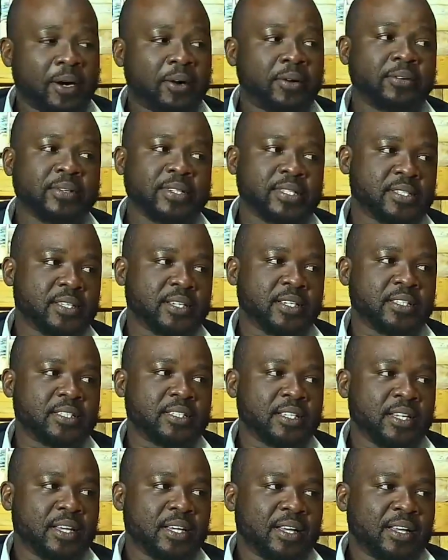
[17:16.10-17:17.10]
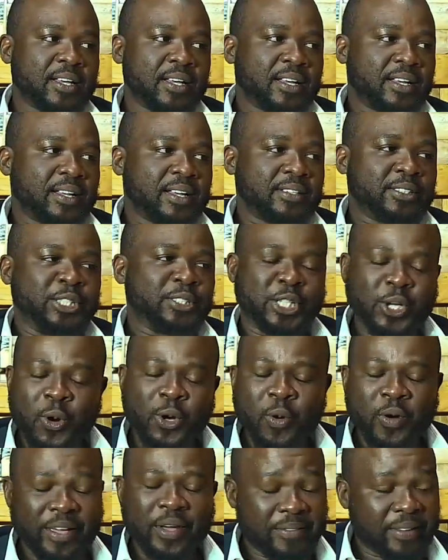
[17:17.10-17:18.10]
From our research,
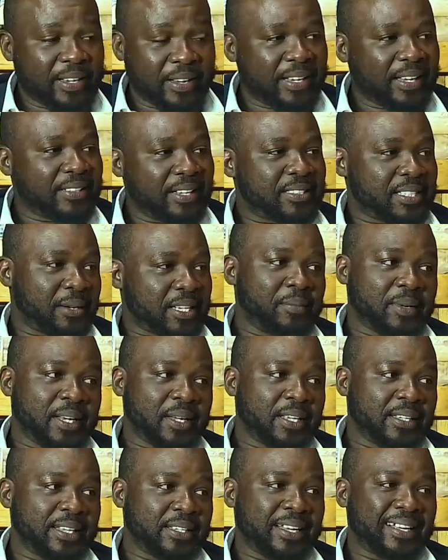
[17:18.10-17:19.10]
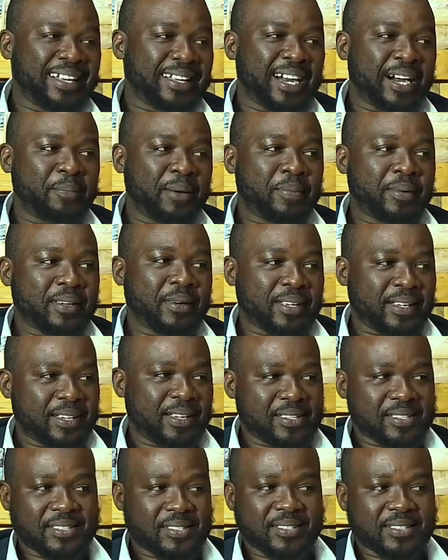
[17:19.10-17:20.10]
though even in Tamale, the gap
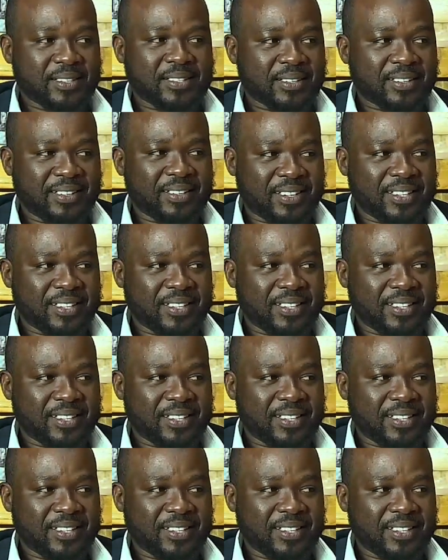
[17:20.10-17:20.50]
is